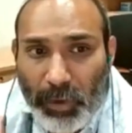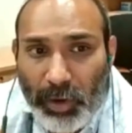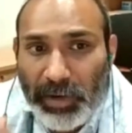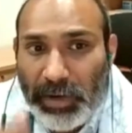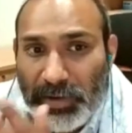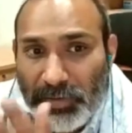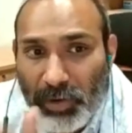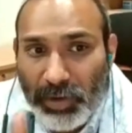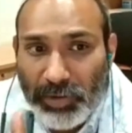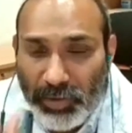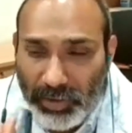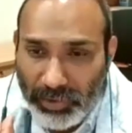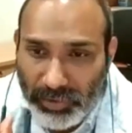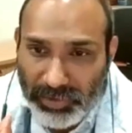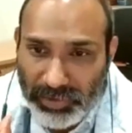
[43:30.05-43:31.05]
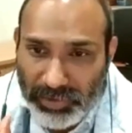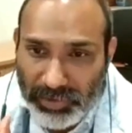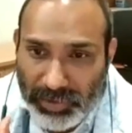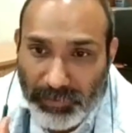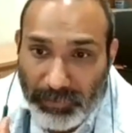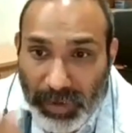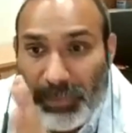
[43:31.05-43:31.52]
order is not conclusive,
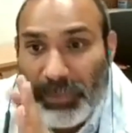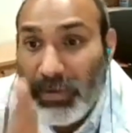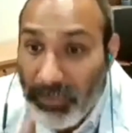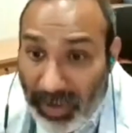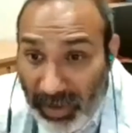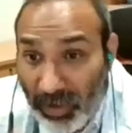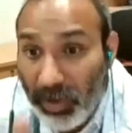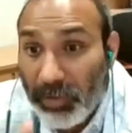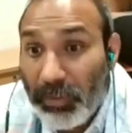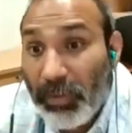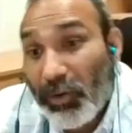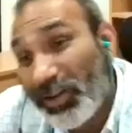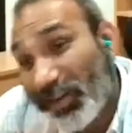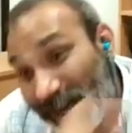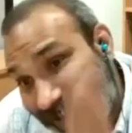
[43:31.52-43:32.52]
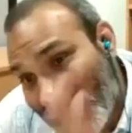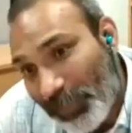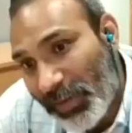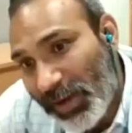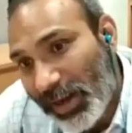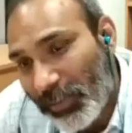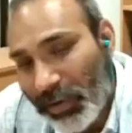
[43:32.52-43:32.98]
maybe, may not, because it is
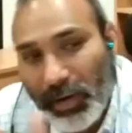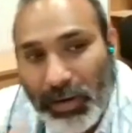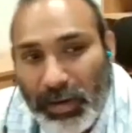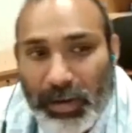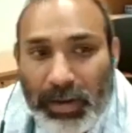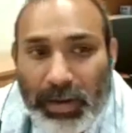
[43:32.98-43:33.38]
appealable.